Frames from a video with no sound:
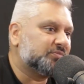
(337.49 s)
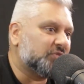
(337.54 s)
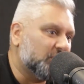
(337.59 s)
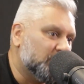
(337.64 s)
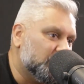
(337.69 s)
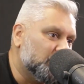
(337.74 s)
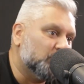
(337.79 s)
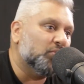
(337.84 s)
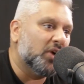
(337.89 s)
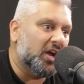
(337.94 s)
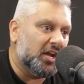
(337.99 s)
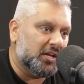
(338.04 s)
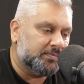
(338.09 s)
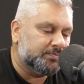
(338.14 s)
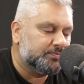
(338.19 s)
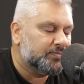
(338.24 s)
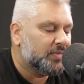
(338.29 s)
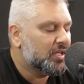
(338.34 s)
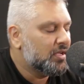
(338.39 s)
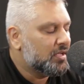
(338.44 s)
Hey, hey. Right.
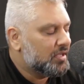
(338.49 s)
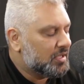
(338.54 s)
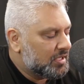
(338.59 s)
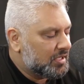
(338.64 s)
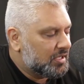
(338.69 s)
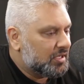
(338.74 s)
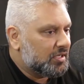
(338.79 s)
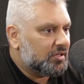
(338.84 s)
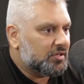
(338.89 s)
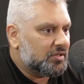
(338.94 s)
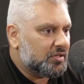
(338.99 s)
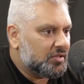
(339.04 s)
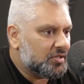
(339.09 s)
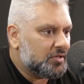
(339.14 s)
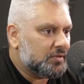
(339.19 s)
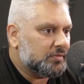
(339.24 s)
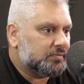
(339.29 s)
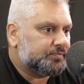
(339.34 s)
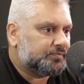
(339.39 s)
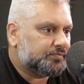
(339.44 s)
Yeah. They have the machine
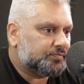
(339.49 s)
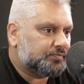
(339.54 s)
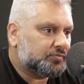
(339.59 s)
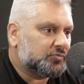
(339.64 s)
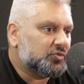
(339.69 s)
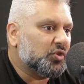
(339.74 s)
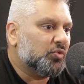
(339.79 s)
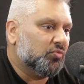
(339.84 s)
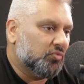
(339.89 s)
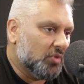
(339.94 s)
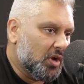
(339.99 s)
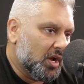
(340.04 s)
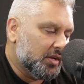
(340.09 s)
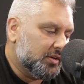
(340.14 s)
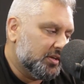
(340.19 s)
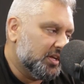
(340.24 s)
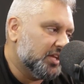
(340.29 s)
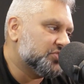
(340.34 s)
to push you through. Right.